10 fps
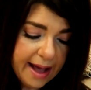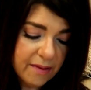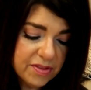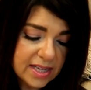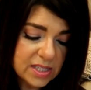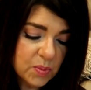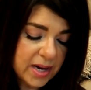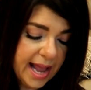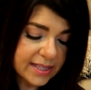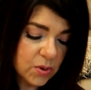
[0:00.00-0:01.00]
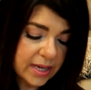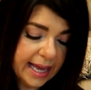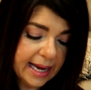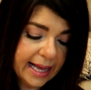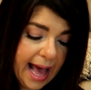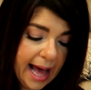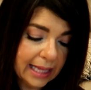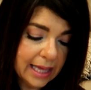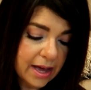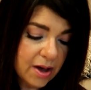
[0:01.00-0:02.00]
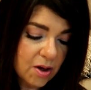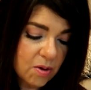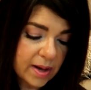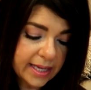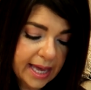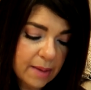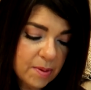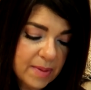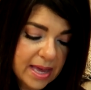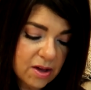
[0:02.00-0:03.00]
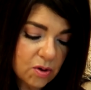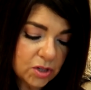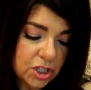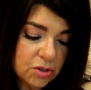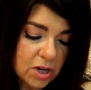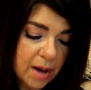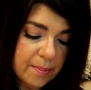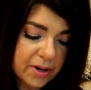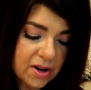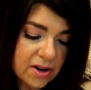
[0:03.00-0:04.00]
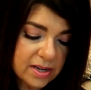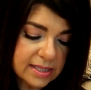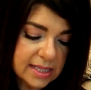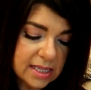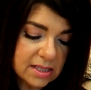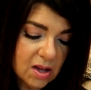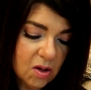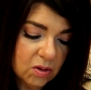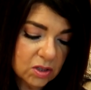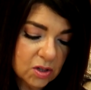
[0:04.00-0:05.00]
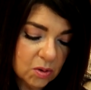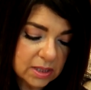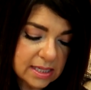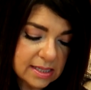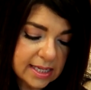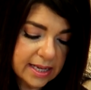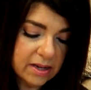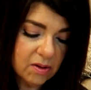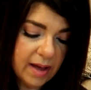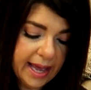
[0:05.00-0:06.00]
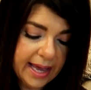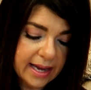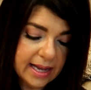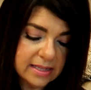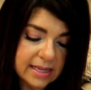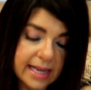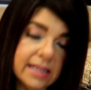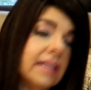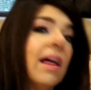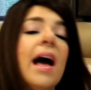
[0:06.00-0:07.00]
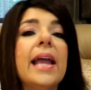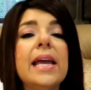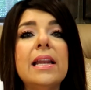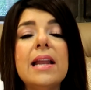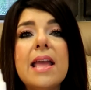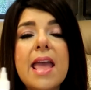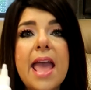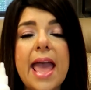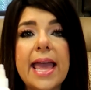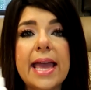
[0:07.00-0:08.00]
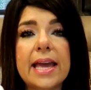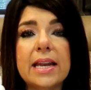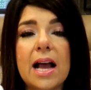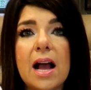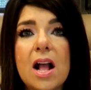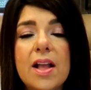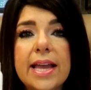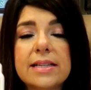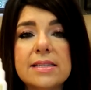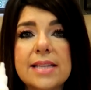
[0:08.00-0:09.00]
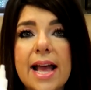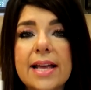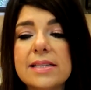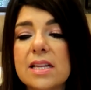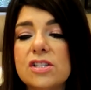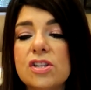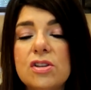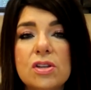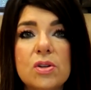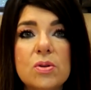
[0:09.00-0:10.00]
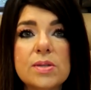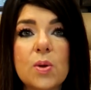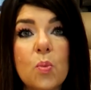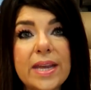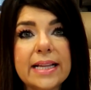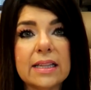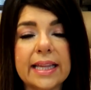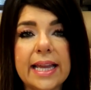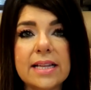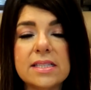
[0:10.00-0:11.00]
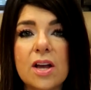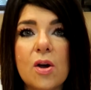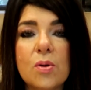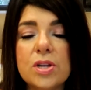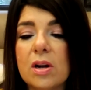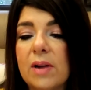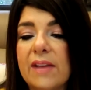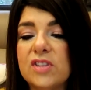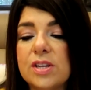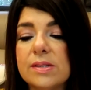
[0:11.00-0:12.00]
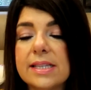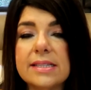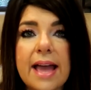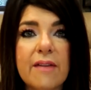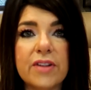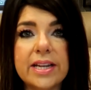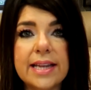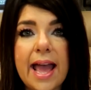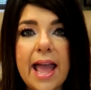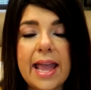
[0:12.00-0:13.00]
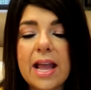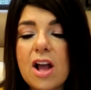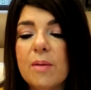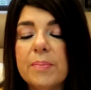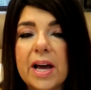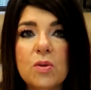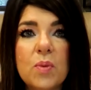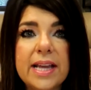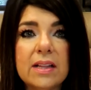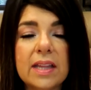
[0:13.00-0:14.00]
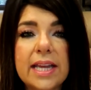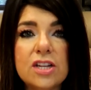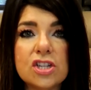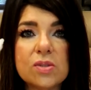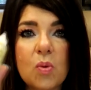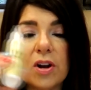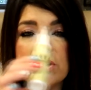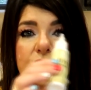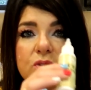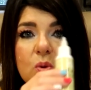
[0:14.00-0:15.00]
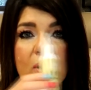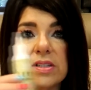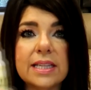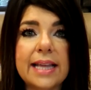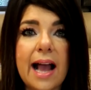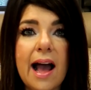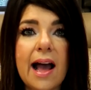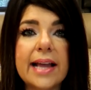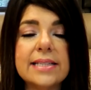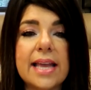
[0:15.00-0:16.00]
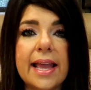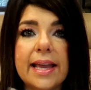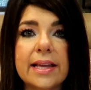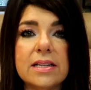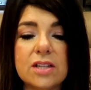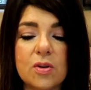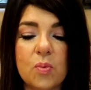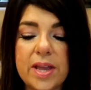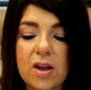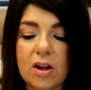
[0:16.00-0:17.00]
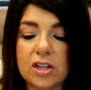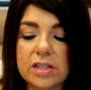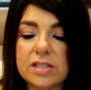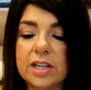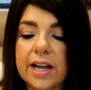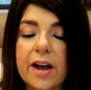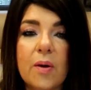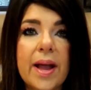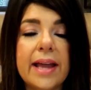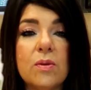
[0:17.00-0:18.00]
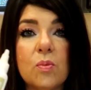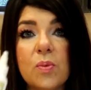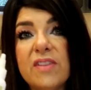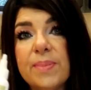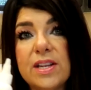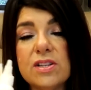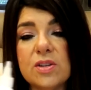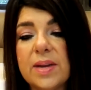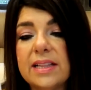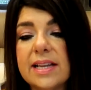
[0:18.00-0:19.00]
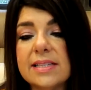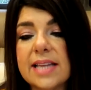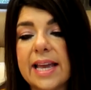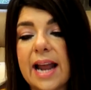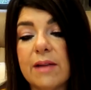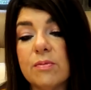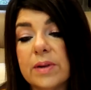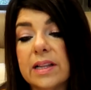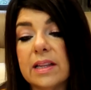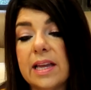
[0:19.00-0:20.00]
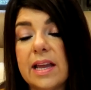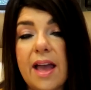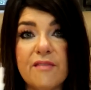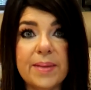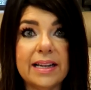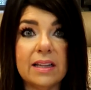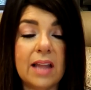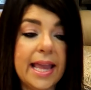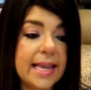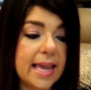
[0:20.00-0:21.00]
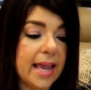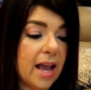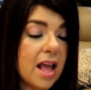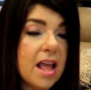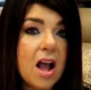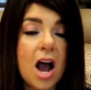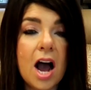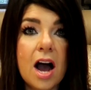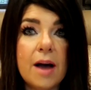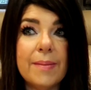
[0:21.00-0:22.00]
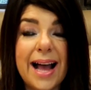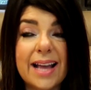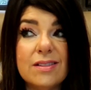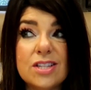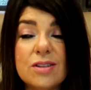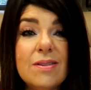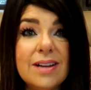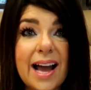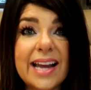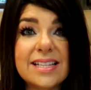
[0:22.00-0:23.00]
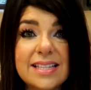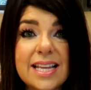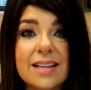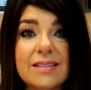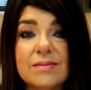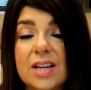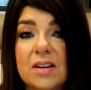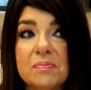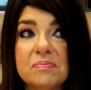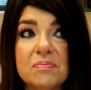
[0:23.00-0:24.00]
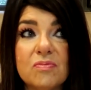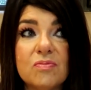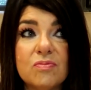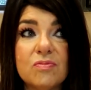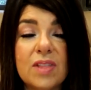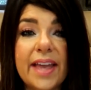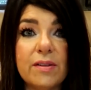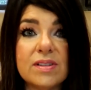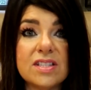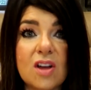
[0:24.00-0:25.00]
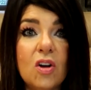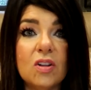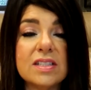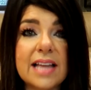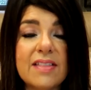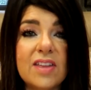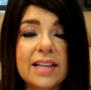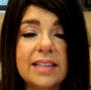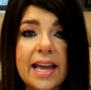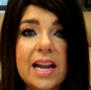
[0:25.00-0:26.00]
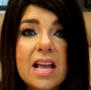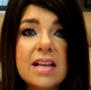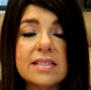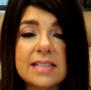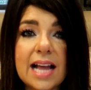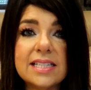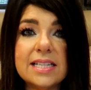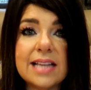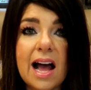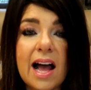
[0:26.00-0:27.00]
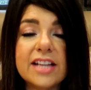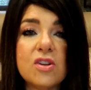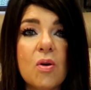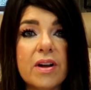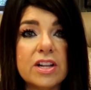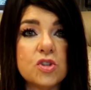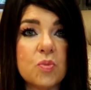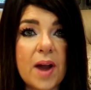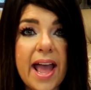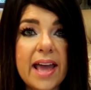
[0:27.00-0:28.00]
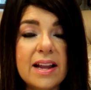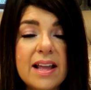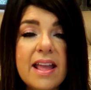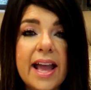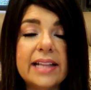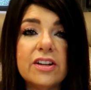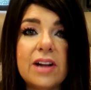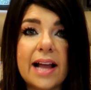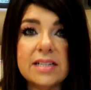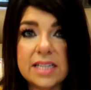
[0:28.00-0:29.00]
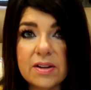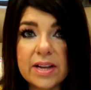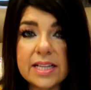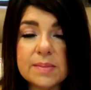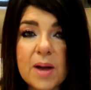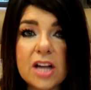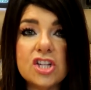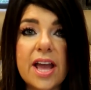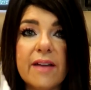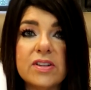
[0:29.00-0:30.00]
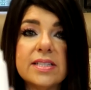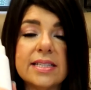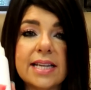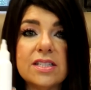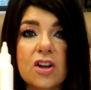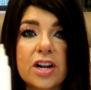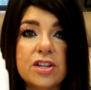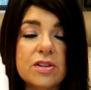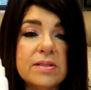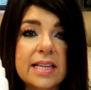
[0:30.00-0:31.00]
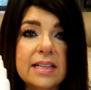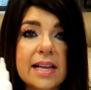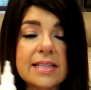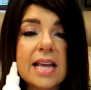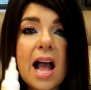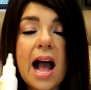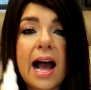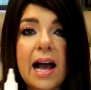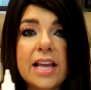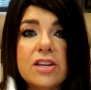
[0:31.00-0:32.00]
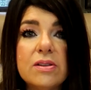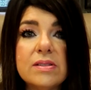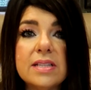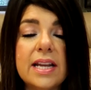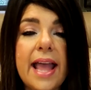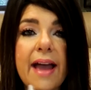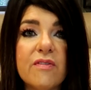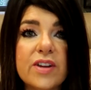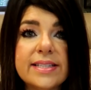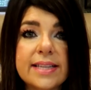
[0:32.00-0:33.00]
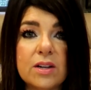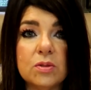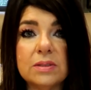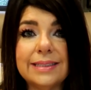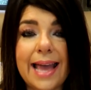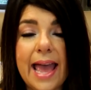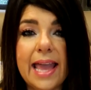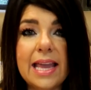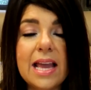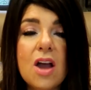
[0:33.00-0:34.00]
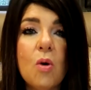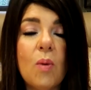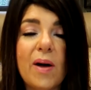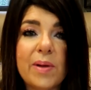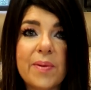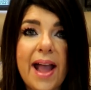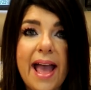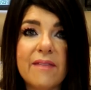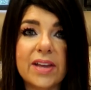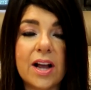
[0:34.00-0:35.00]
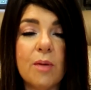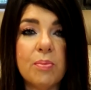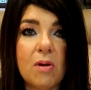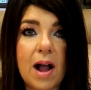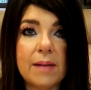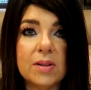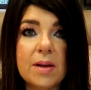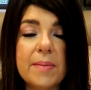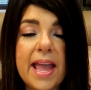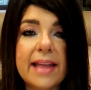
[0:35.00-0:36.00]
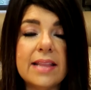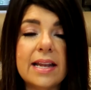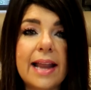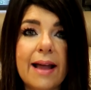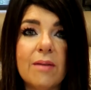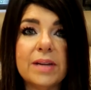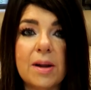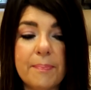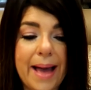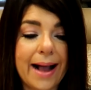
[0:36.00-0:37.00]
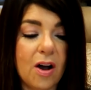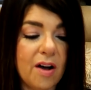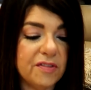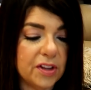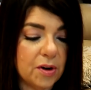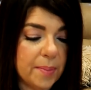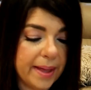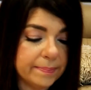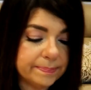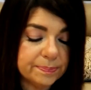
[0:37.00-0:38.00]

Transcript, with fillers: Now this one has organic aloe, chamomile, cucumber, sea salt, golden seal, and dandelion. And it says to use weekly. So you don't have to use this every day, but weekly, just one or two squirts in the eyes and we are good to go. And we've been doing this and I really have been liking um, I do kind of see a, a like results. I think that Stassi's eyes aren't as red and they're not tearing as much ever since I started using this. I used it every single day while we were having a problem and then now I'm gonna back off a little bit.